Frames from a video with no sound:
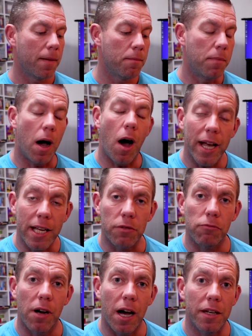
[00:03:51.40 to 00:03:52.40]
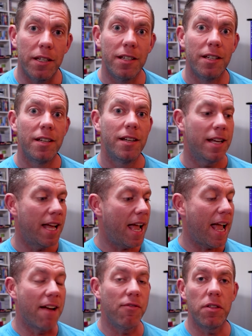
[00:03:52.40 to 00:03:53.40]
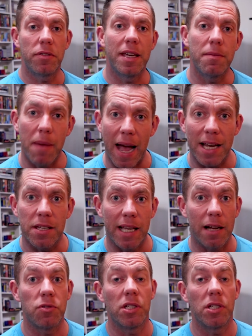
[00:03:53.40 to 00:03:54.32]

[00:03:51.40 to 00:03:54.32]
but I can run everything maxed out.